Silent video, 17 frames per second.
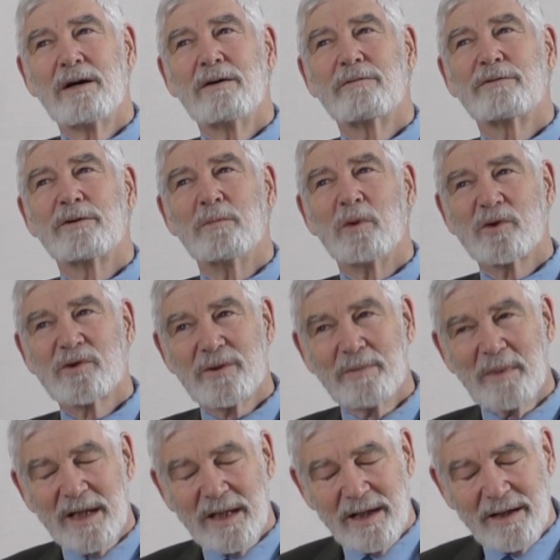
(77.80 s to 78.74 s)
For most of
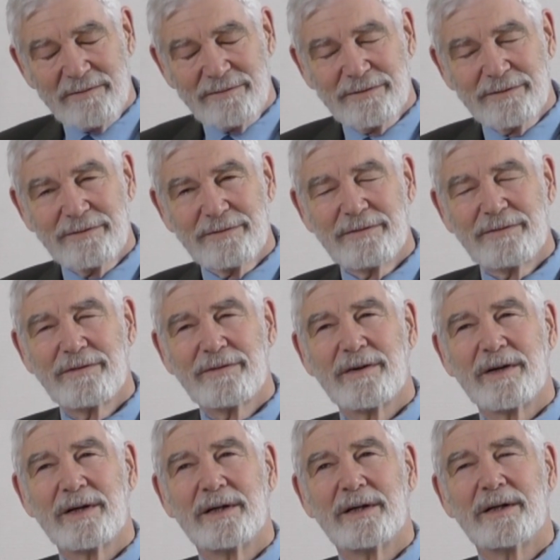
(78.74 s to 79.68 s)
my life,
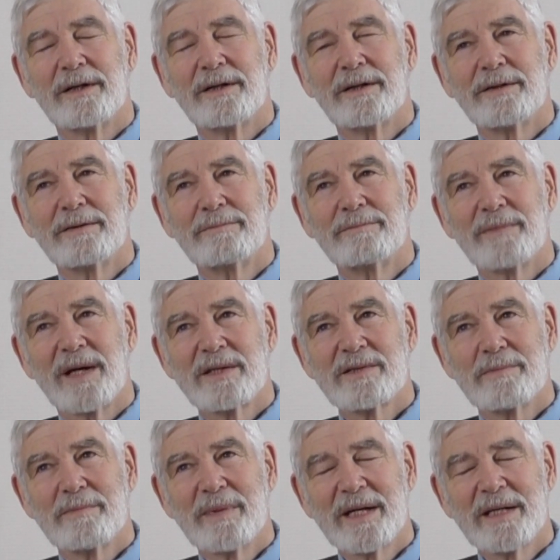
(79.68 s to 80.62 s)

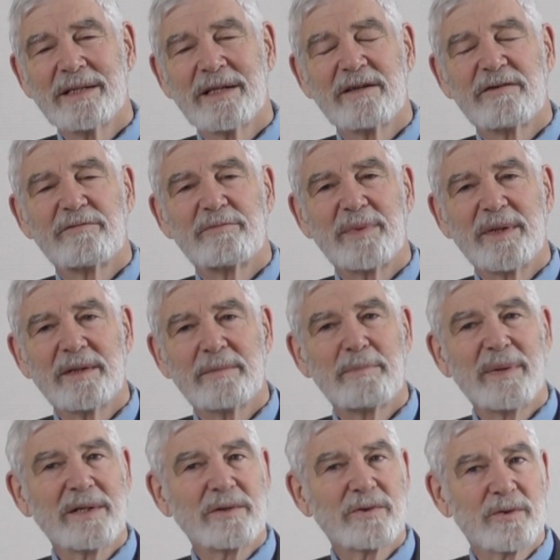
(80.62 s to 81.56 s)
as a man, I've been a
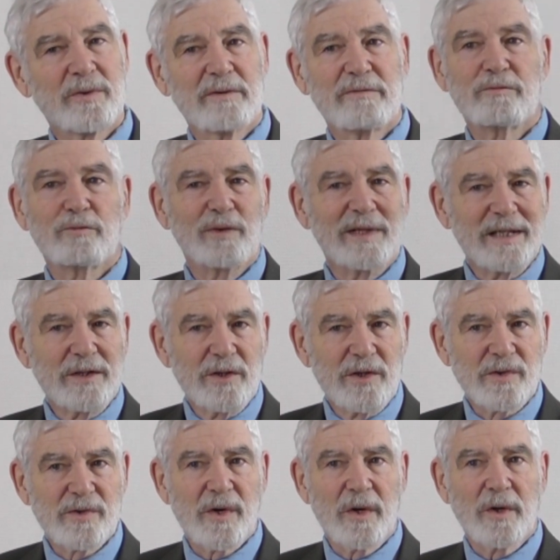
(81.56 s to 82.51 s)
painter of
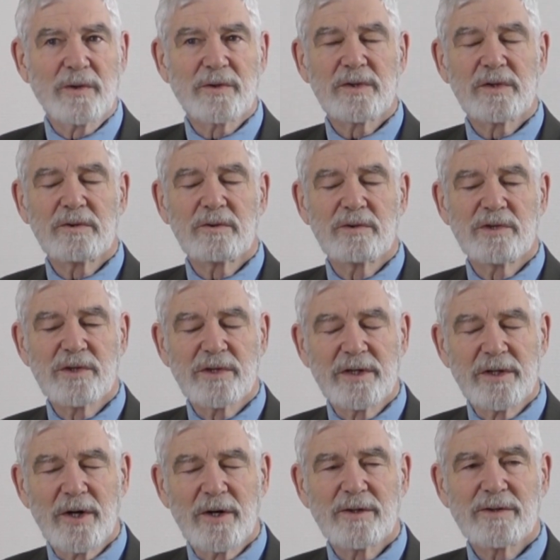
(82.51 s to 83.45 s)
religious art,
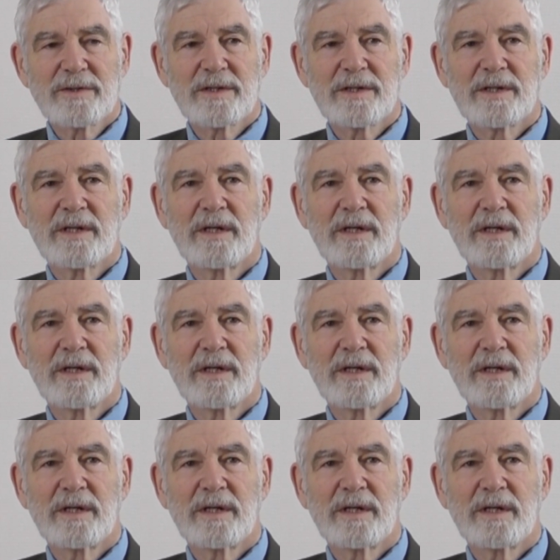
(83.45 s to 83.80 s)
Christian art.